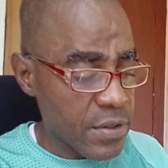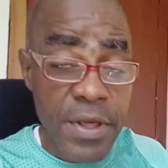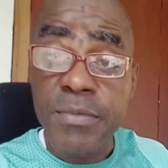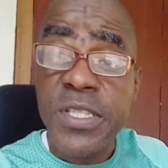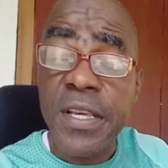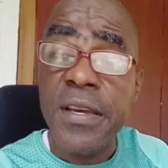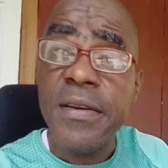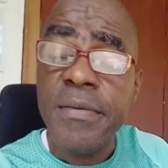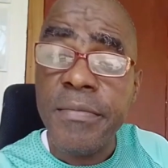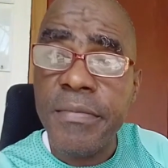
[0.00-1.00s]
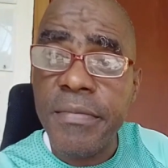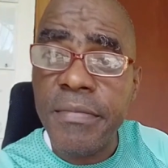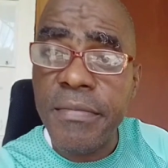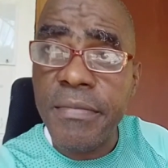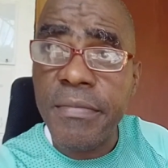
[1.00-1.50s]
them say,
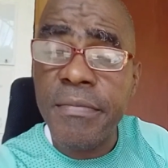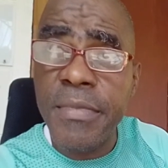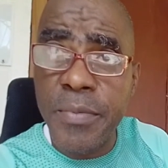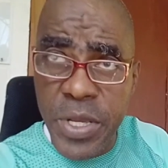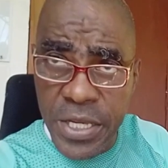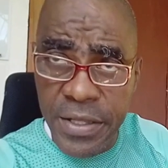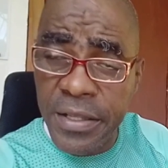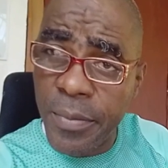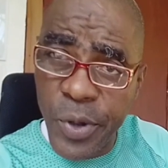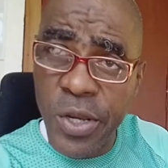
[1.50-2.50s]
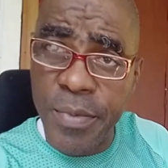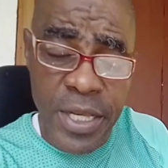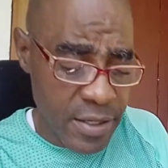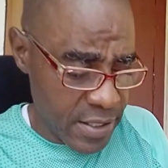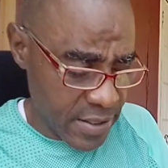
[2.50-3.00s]
me meet that
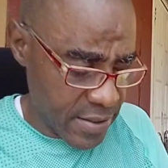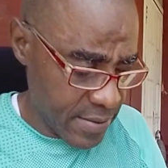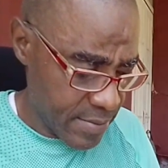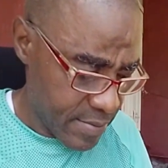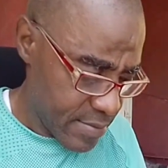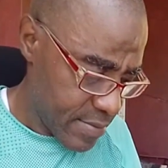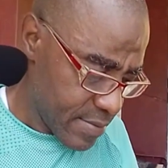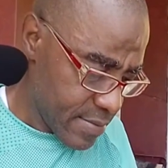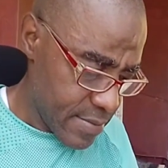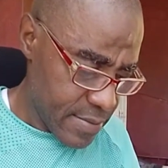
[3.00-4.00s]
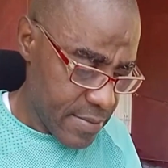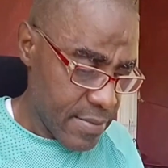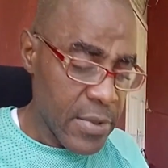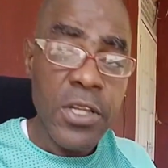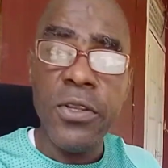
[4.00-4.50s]
appointment date.
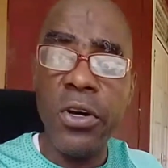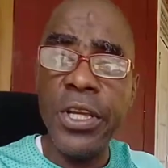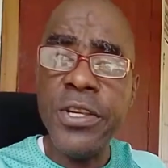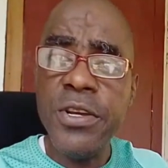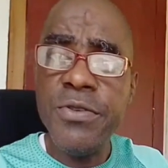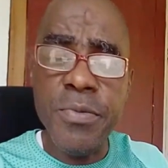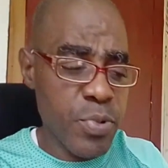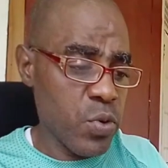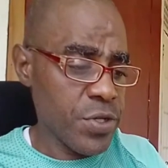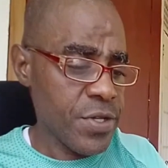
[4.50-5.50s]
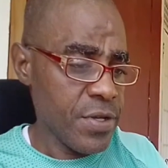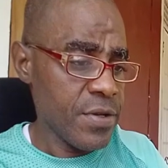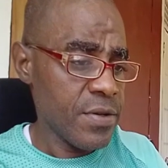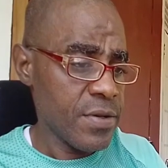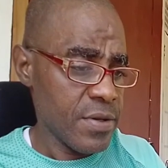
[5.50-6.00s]
Now, in the report,
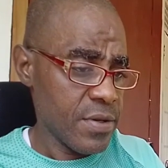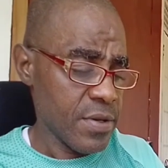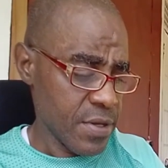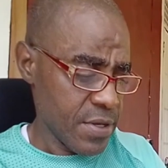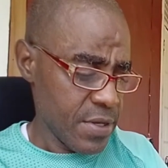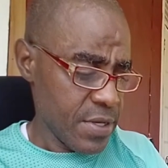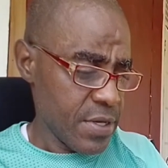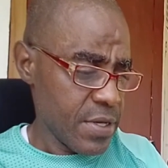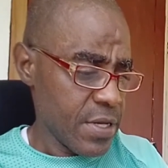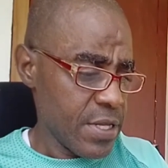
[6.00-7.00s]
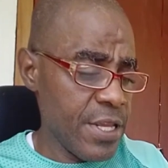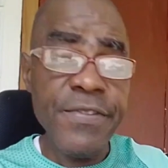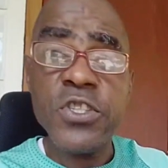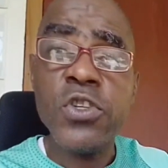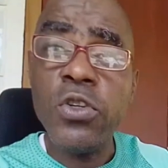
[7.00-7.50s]

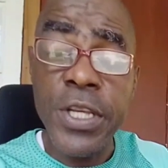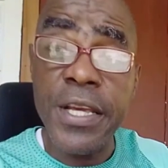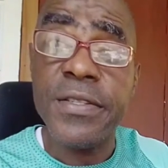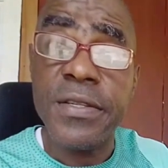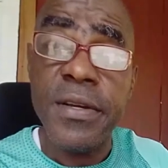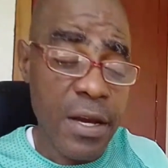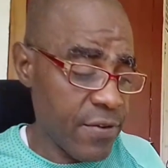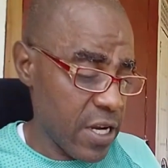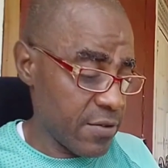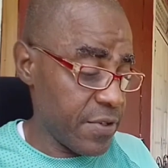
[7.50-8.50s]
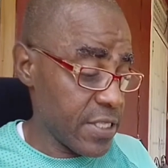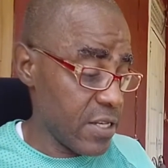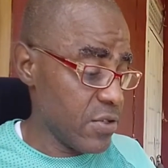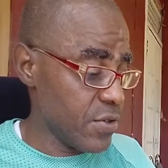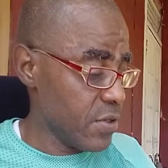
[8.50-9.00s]
even Sundays, I forgot to
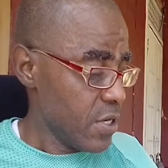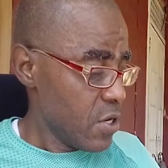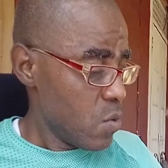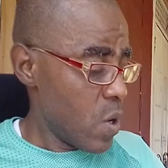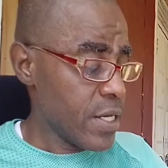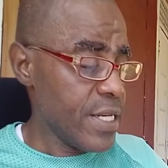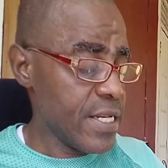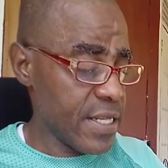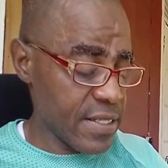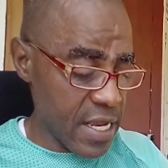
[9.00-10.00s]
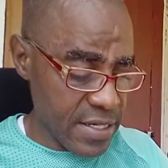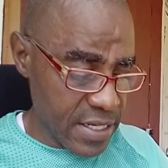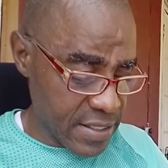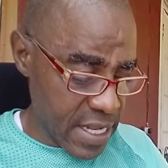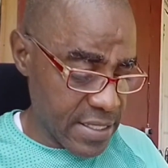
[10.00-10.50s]
tell you now, one date is on
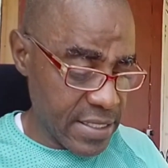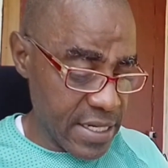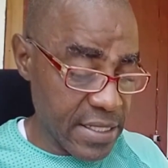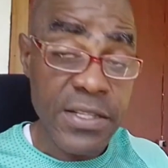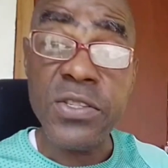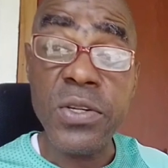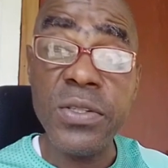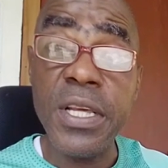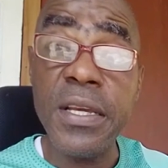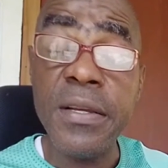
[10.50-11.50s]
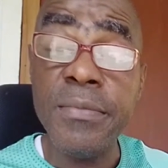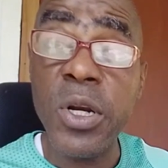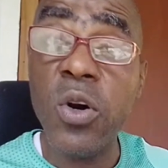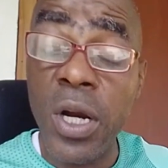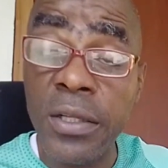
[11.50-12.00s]
this that stated Sunday,
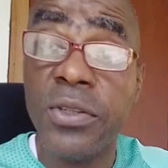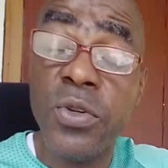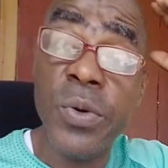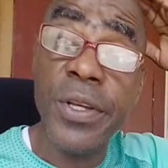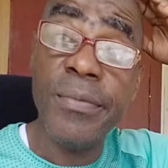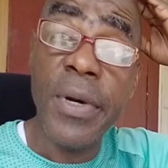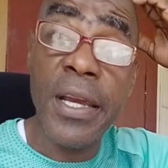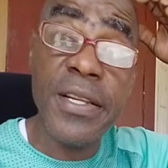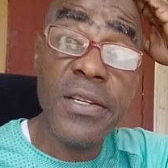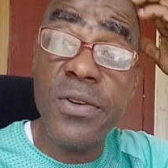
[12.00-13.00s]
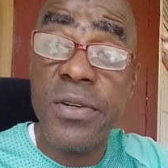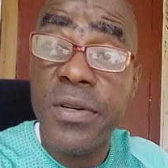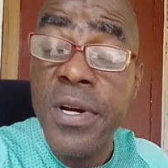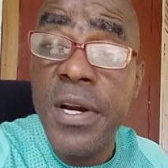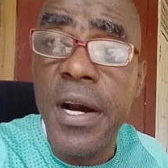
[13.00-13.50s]
me go on UE. I didn't
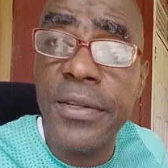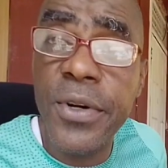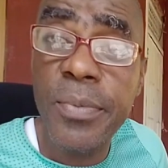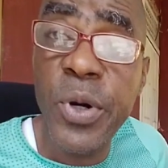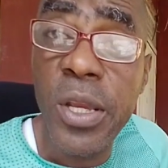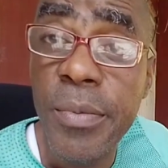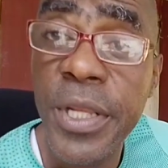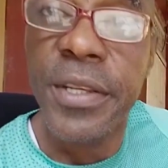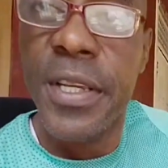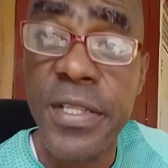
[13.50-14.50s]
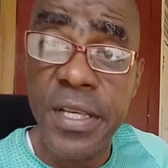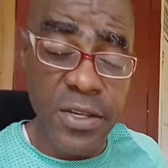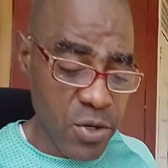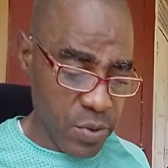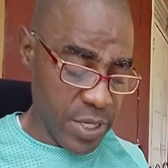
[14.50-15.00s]
go on no appointment dates
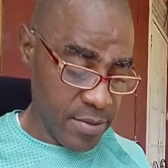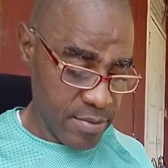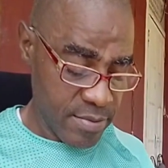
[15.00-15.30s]
on UE,